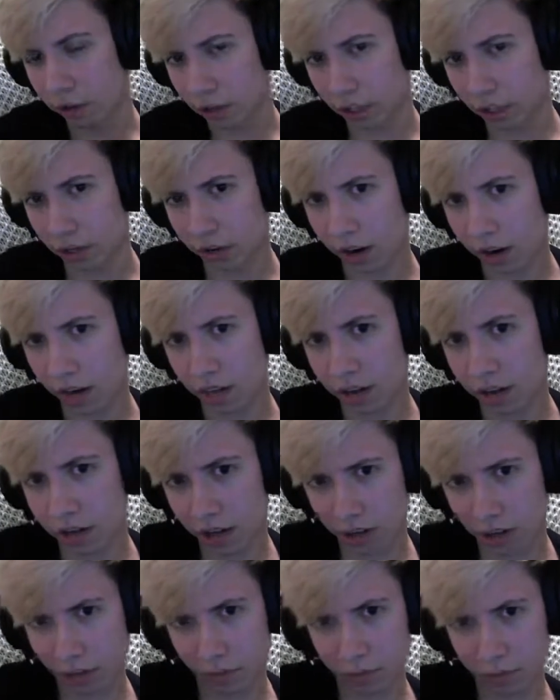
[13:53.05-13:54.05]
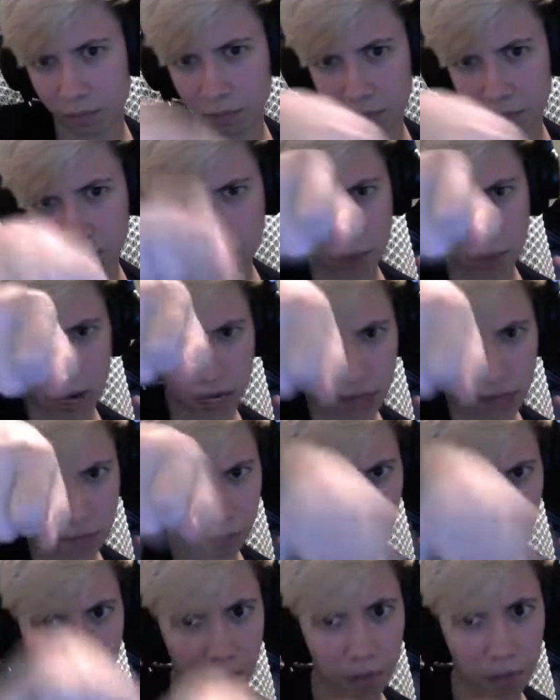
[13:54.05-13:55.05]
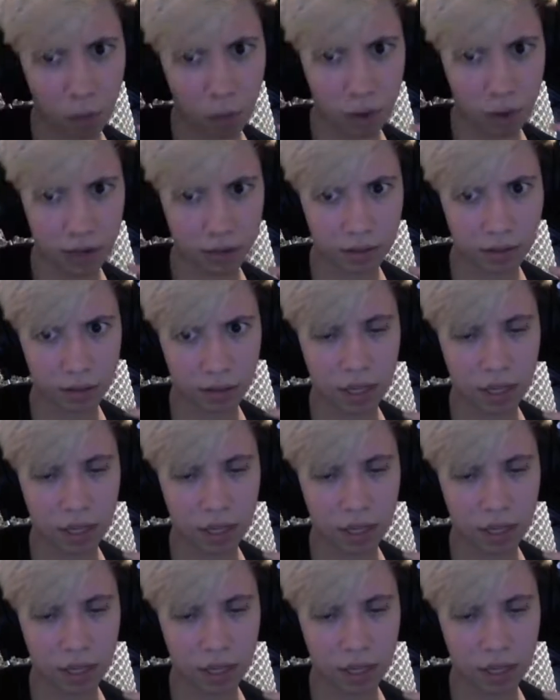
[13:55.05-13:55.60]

near any plot points.